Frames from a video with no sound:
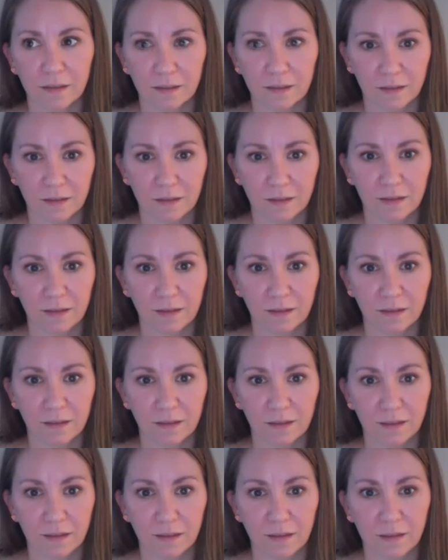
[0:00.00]

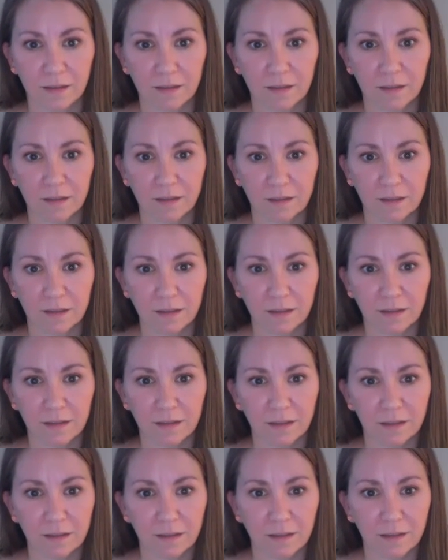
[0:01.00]

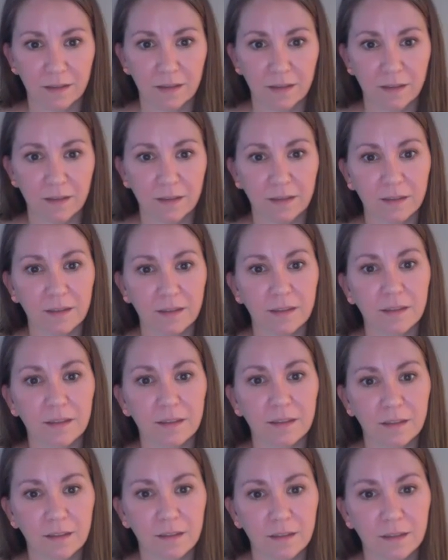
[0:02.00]

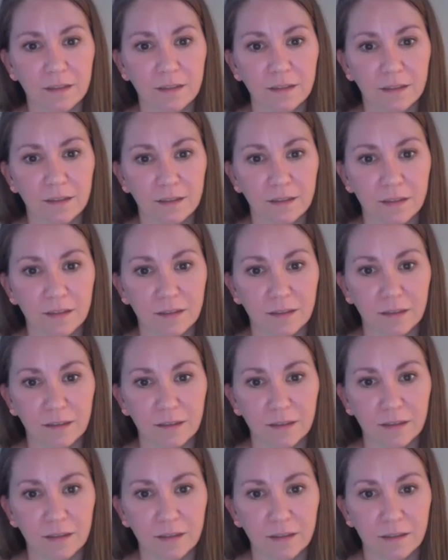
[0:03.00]

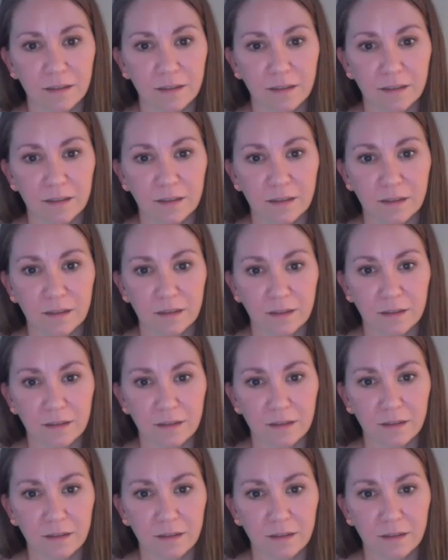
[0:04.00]
[no speech]